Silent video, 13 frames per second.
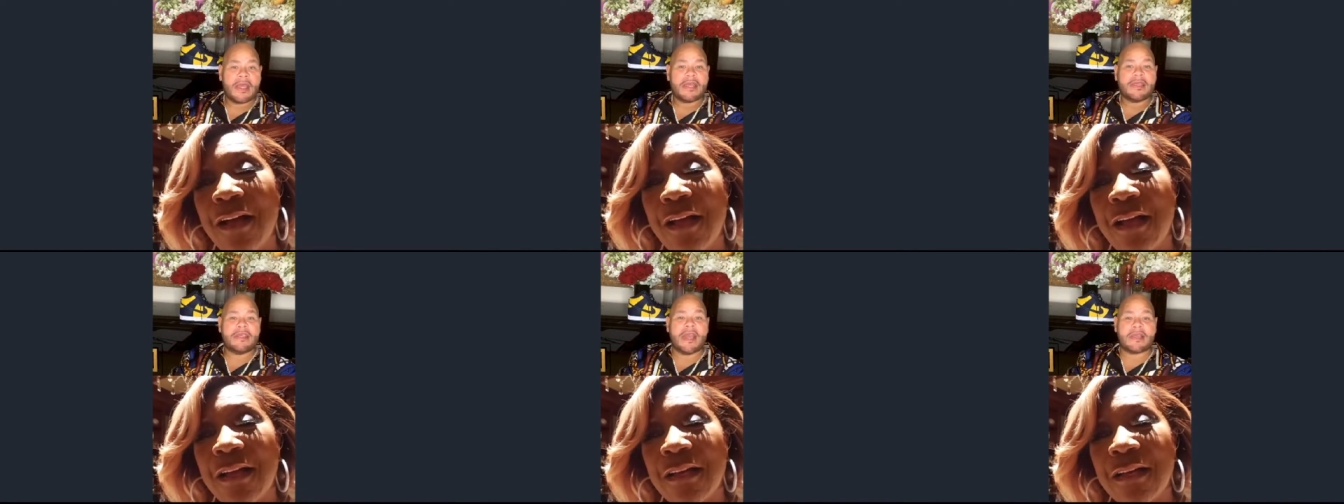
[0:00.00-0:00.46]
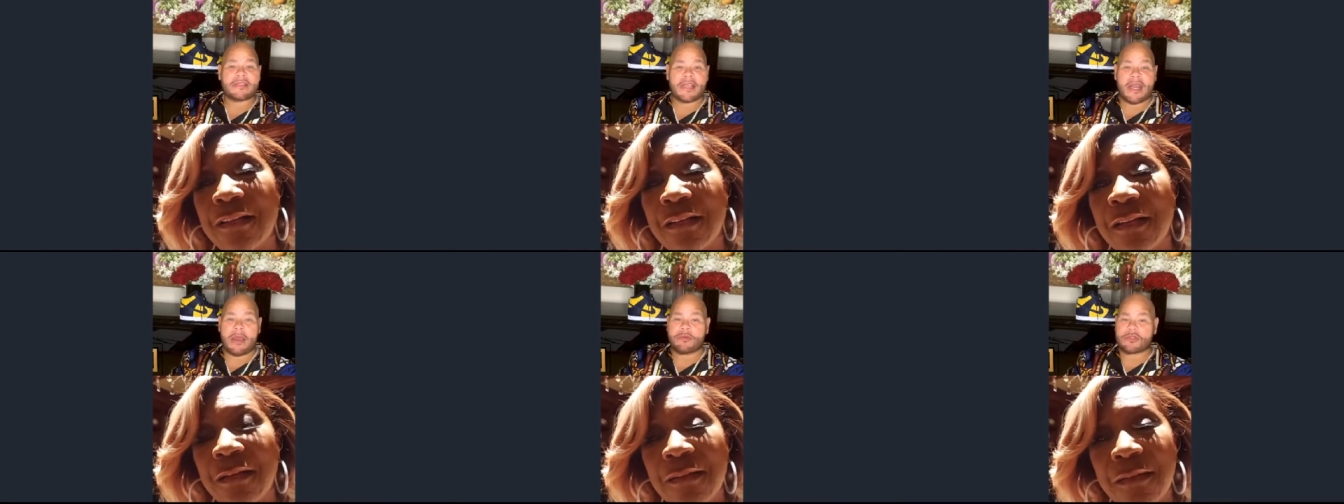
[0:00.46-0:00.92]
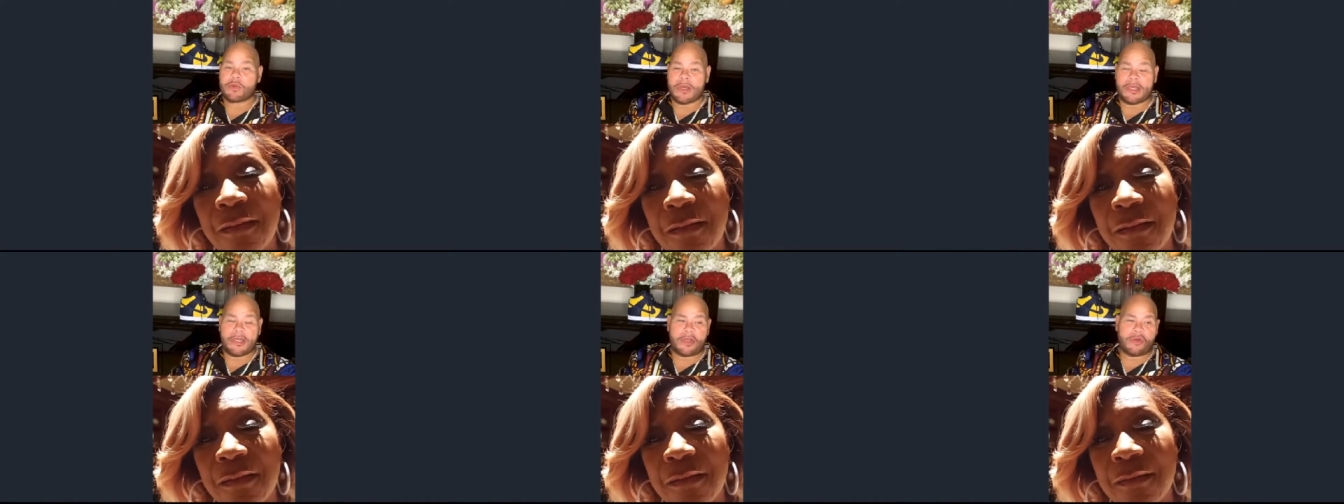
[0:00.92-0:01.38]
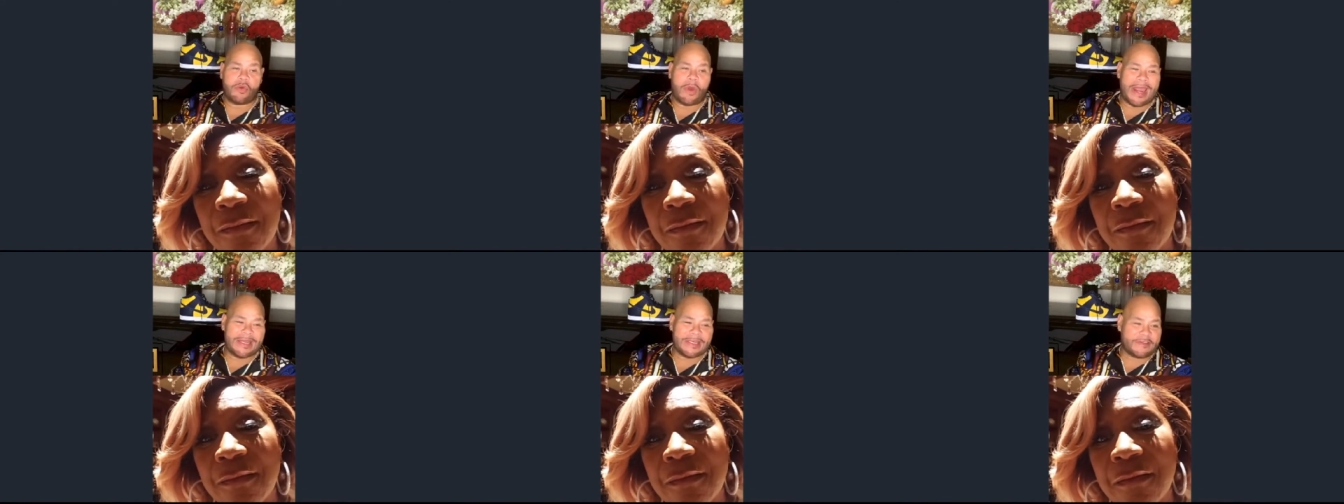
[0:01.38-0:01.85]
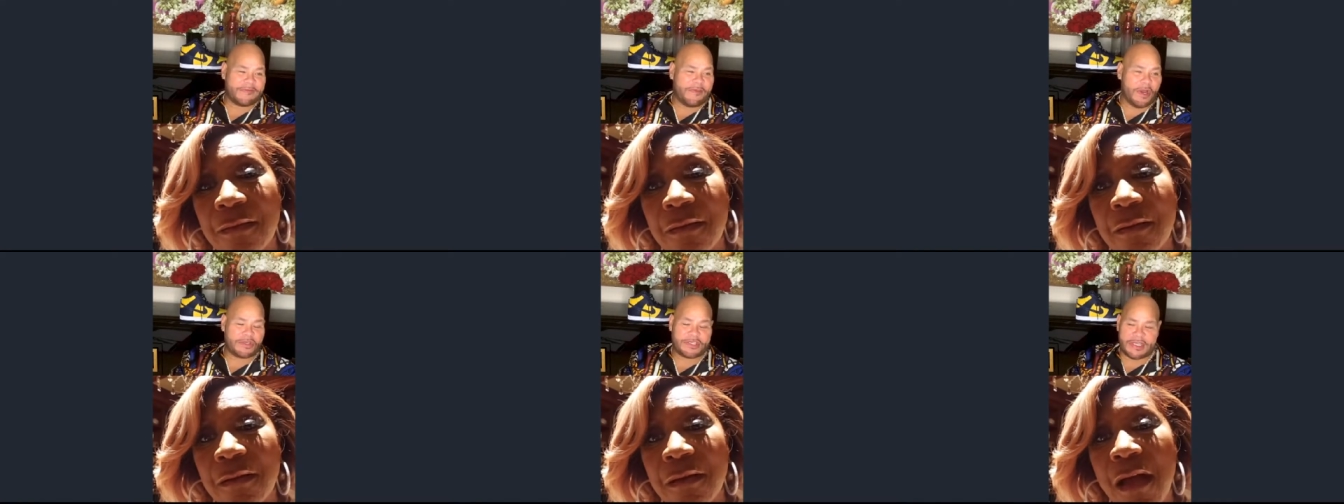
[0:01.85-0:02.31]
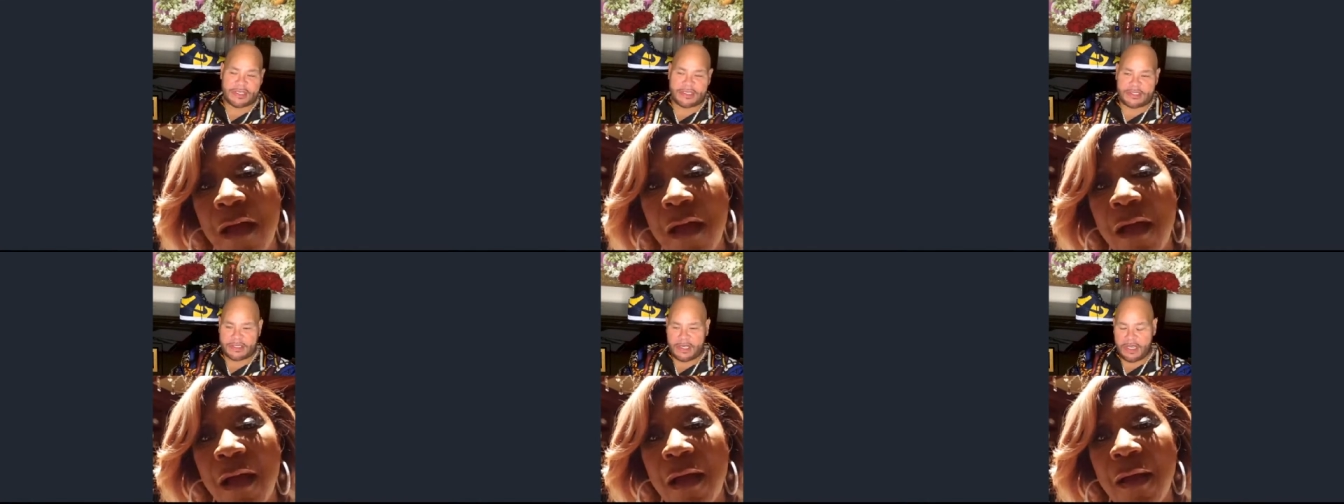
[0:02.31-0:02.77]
Yesterday was one of the greatest verses.